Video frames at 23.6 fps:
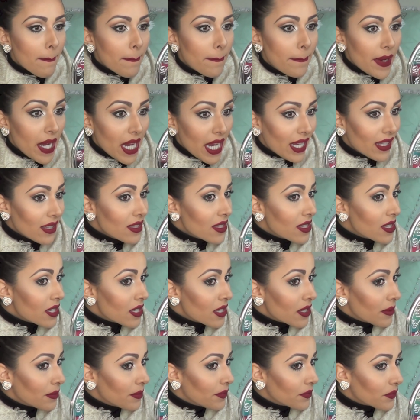
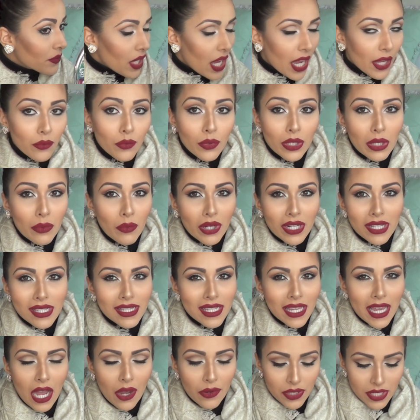But I really want to
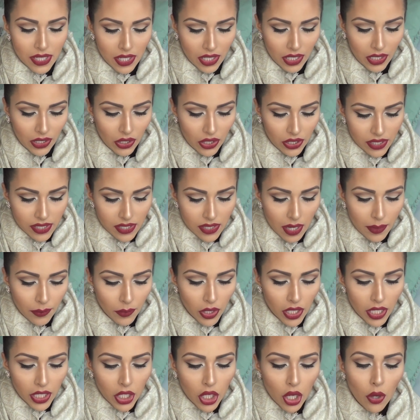see how it's going to look. So I'm
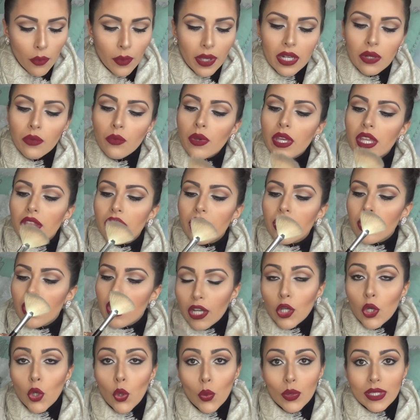going to go in with
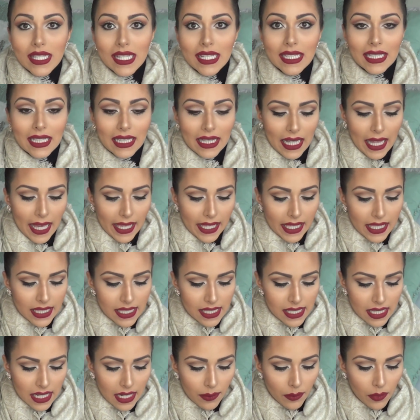Golden
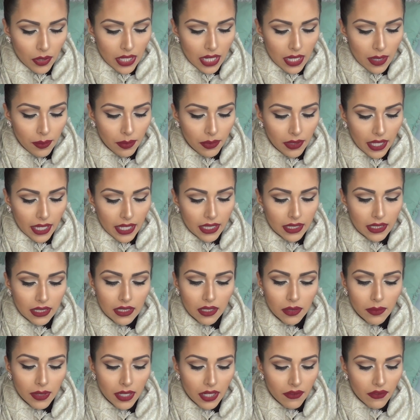Lights, and I'm going to apply a
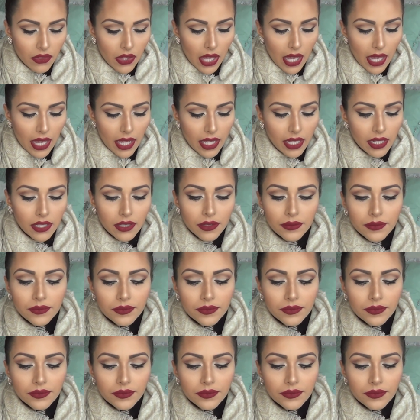little bit of that.